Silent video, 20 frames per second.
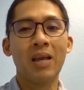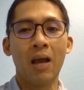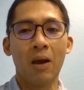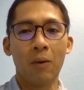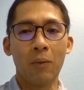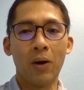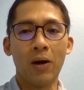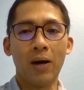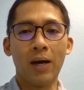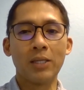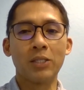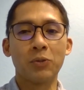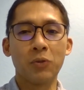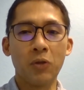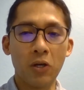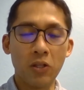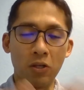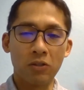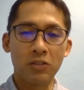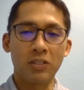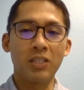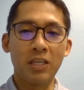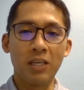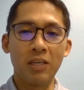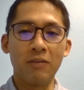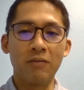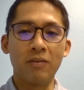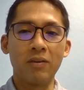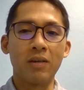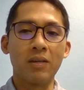Well, as you all know,
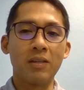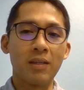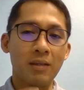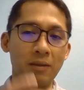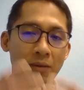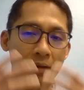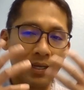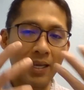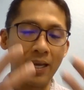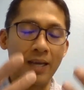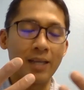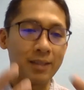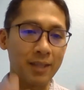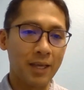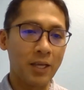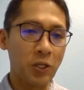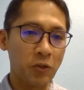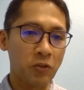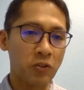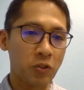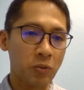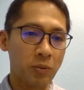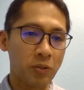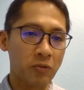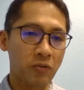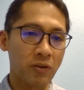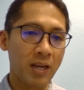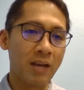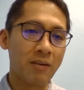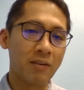Steve, uh, again, thank you so much
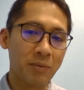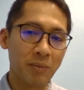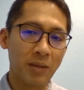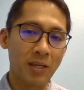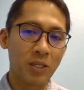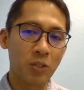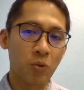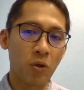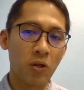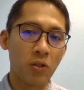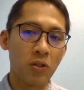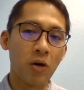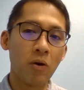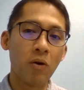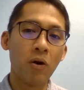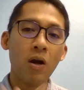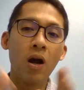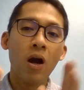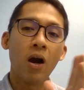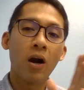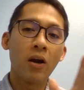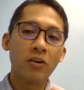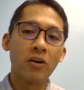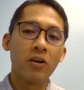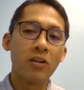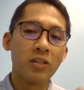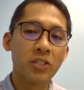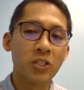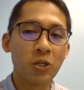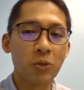for having me. As you all know, our
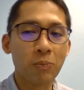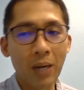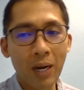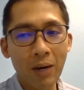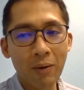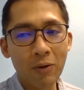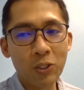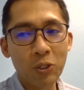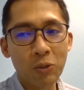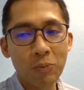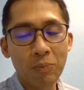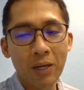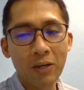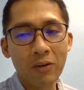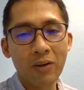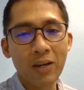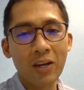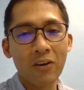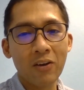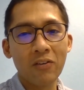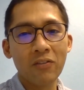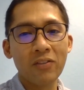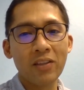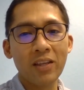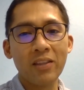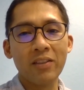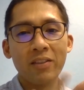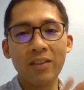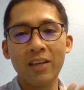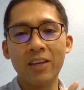knowledge is your power to better health,
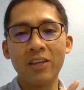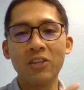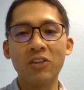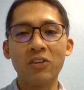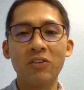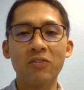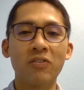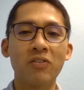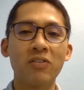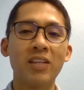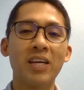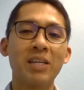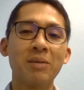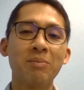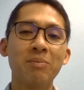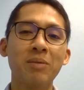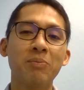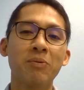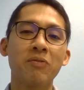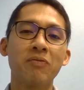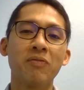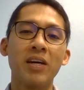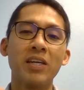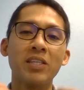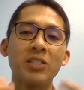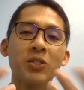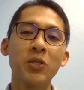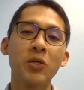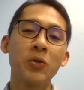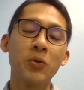and thank you for letting me
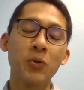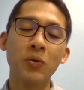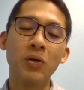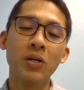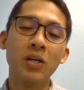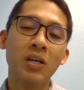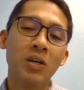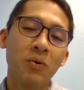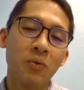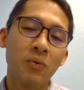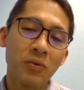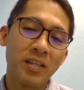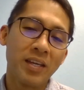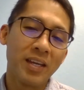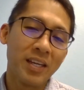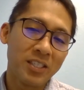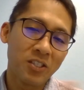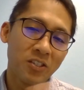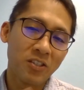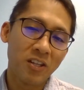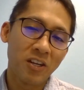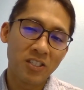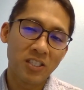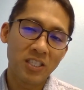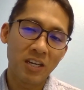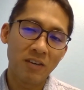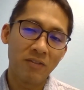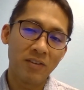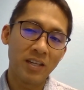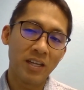provide you with the edge in
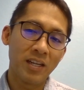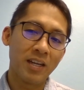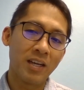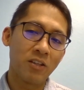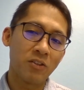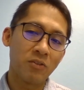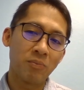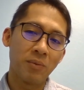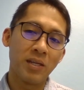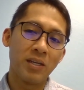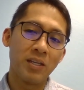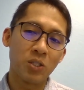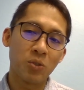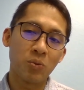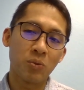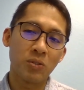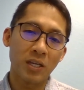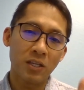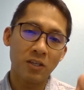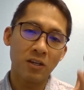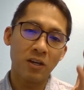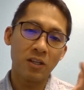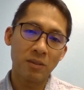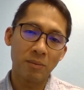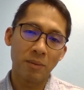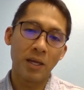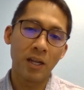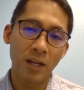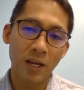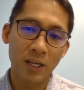longevity and health maintenance, which I call the
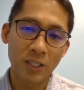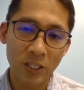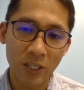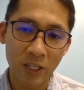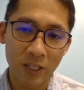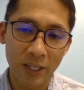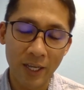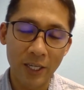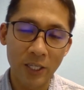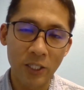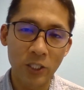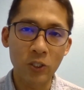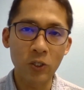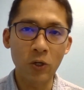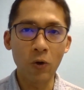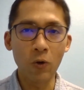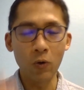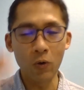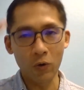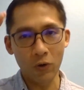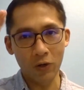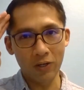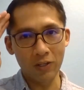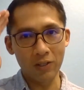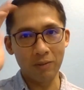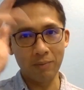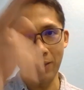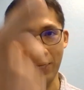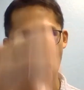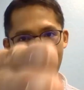biological edge or
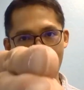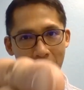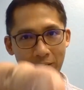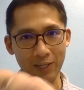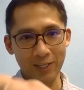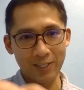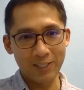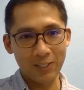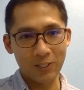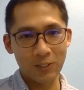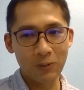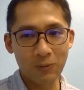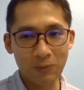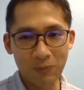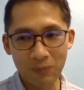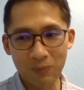the bio edge.